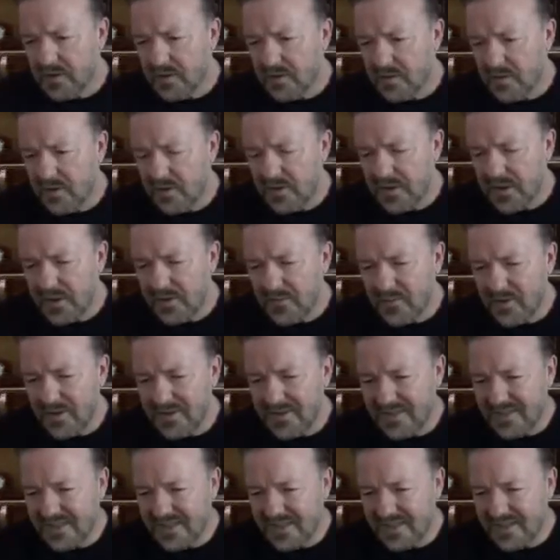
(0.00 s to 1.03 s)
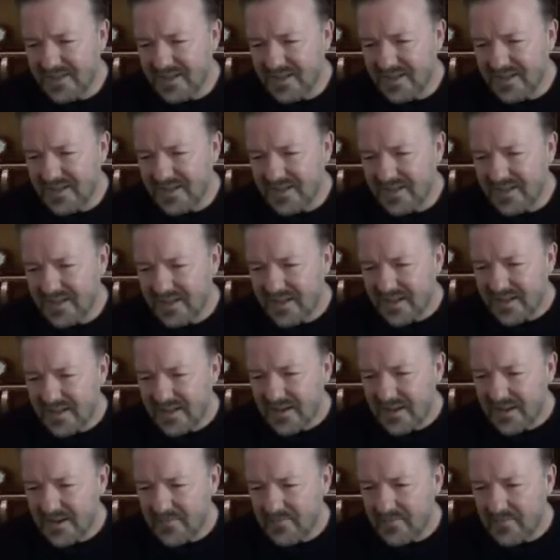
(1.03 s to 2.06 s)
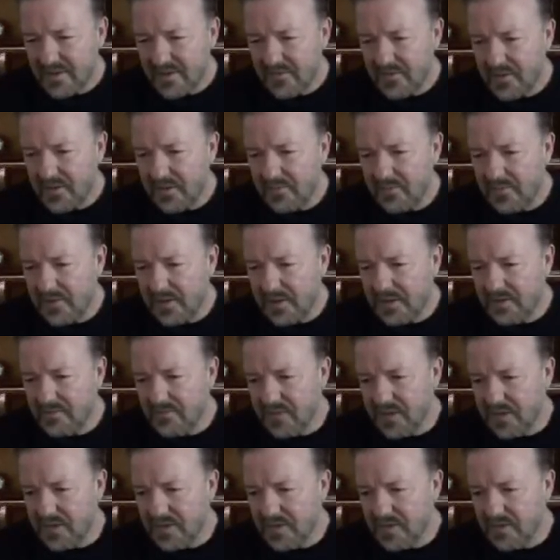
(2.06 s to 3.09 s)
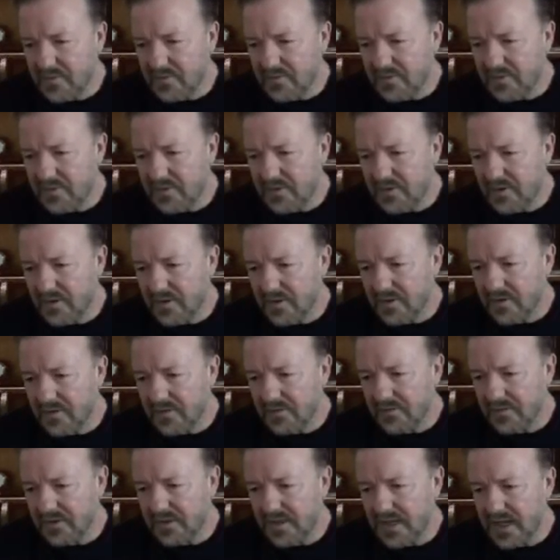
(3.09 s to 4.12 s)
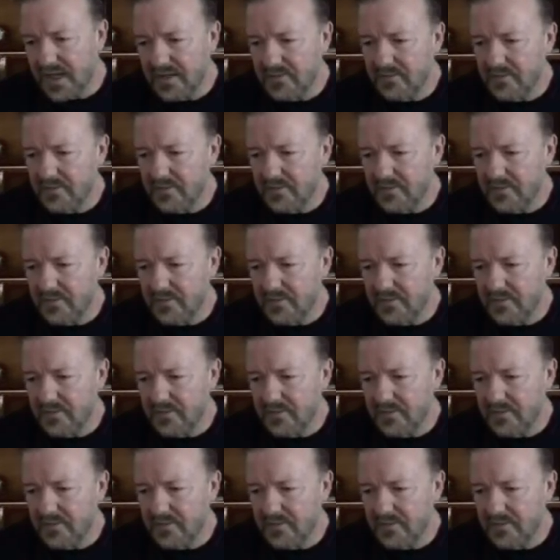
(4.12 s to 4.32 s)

you only had one T-shirt. Um, if you could please raise your BrewDog for Nan